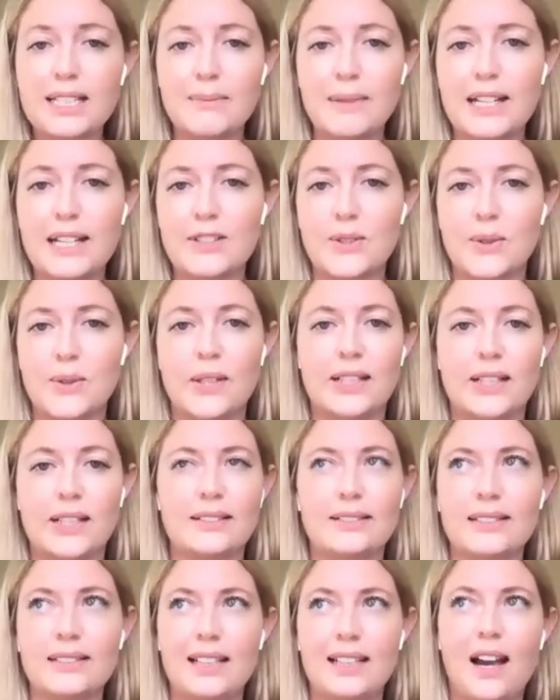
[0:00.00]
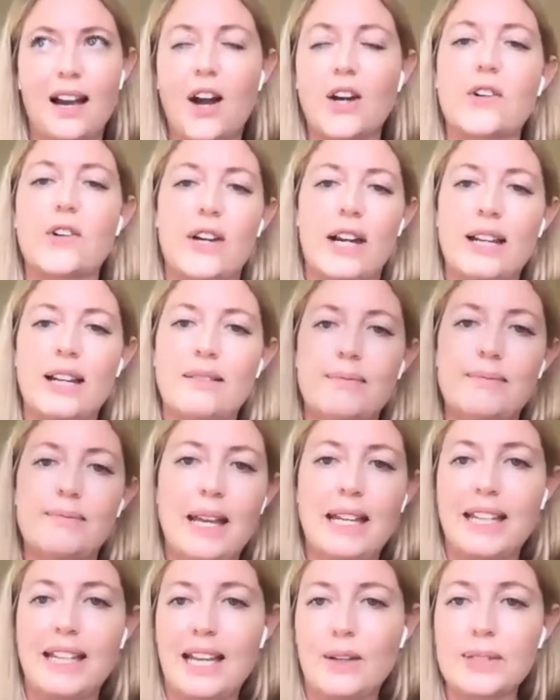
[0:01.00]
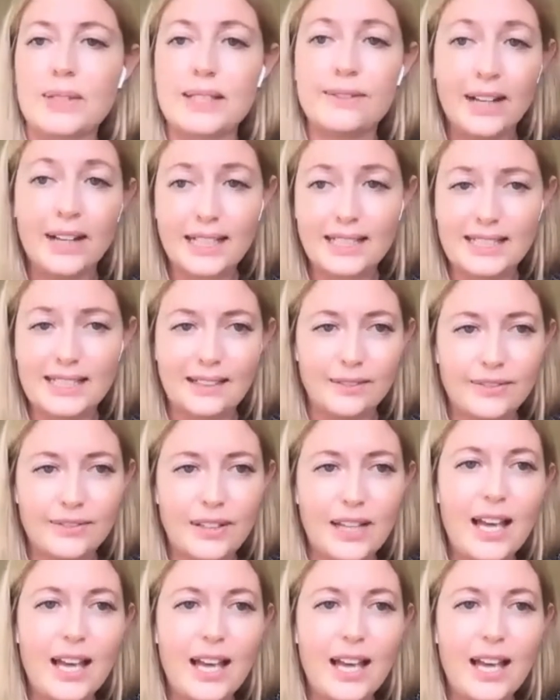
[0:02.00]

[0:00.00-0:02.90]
to make sure our grant making was effective.